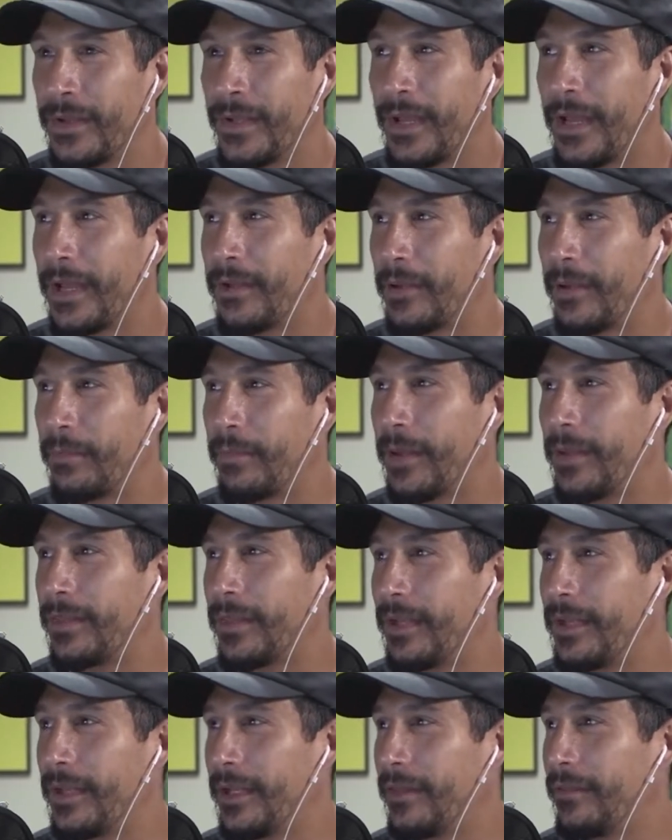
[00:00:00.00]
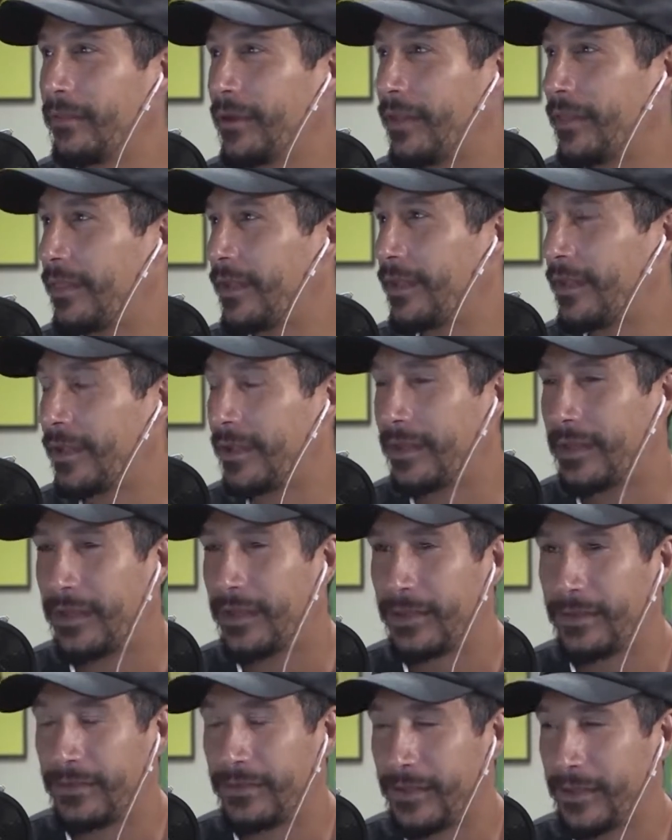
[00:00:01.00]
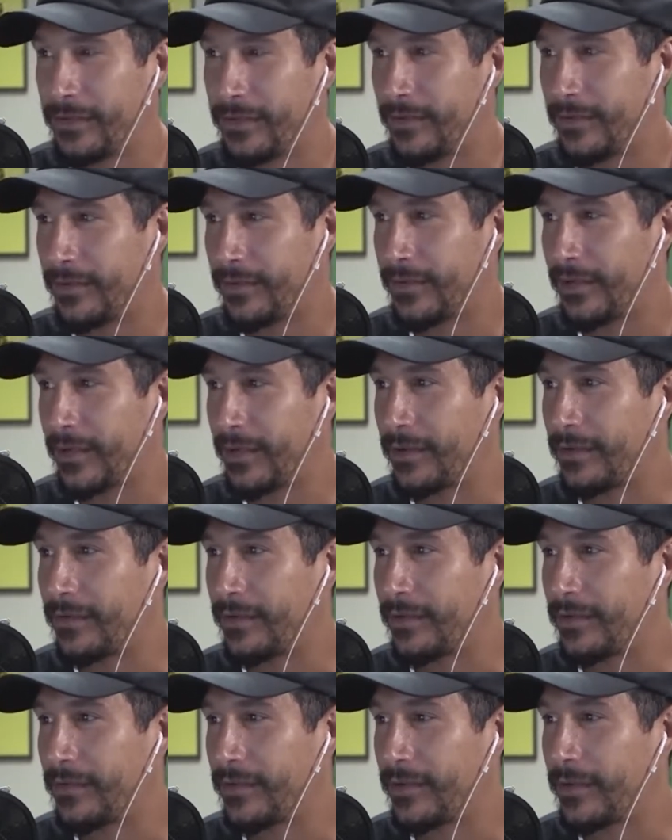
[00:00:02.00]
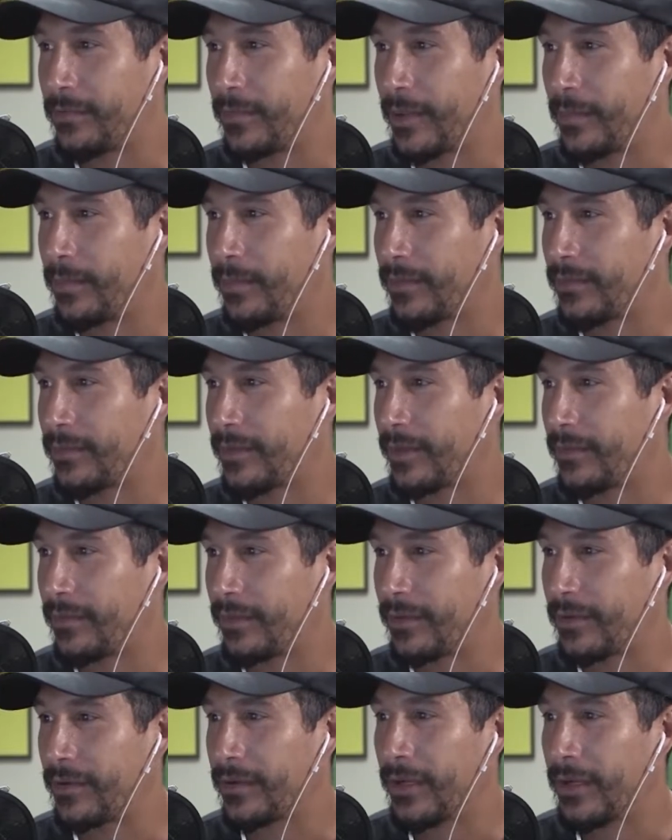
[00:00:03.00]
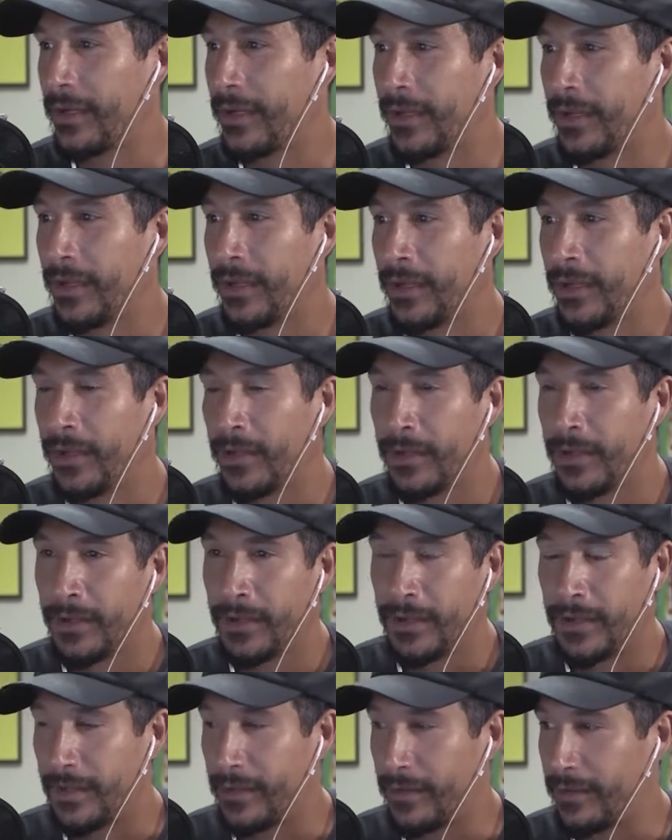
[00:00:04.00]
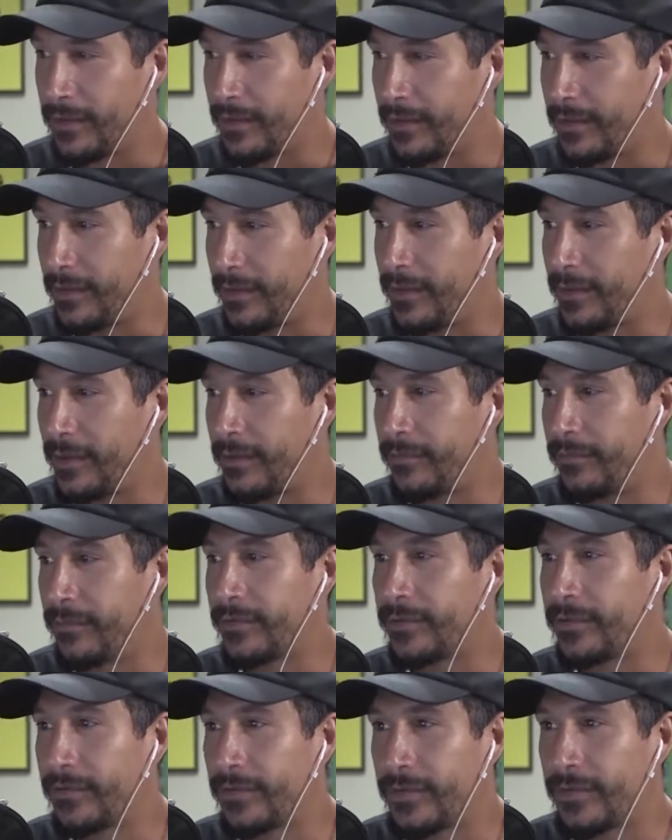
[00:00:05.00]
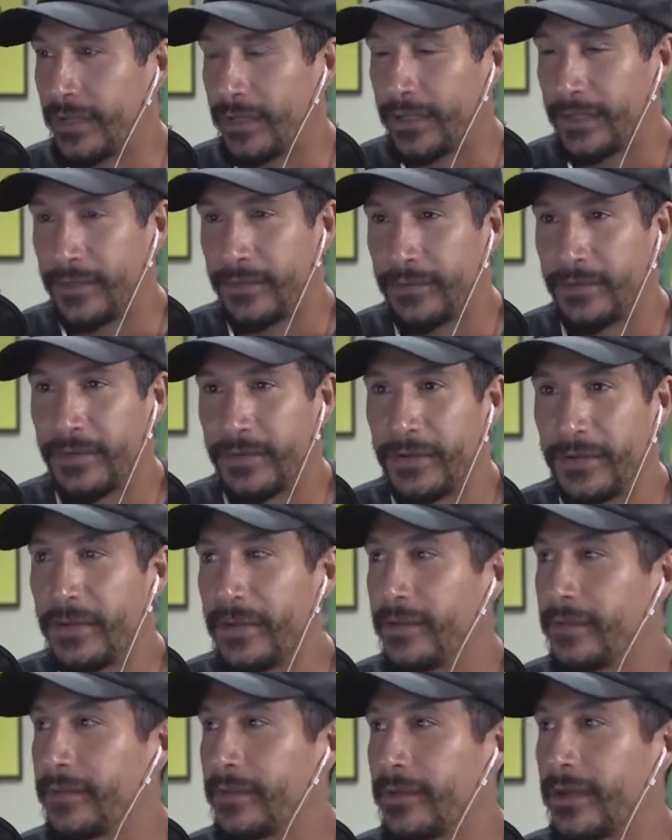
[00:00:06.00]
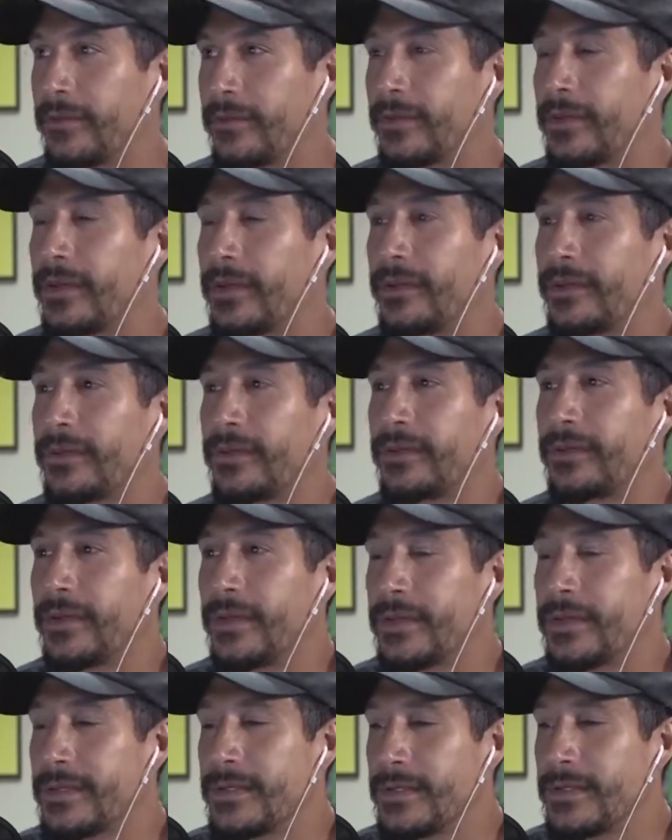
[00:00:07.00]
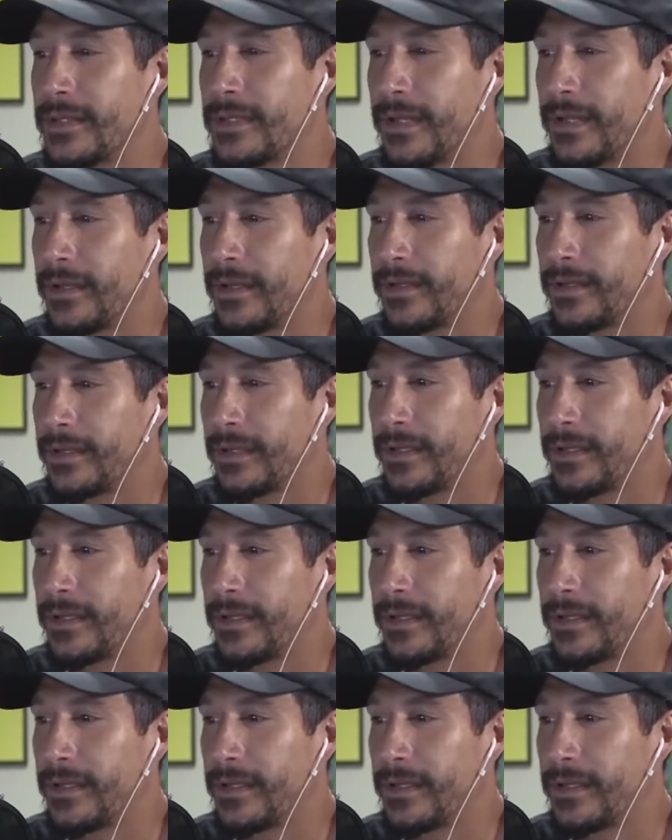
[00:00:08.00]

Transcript: Anyway, but they did the right thing, and they changed the title. So my book's out there, the official second edition of Soft Skills. And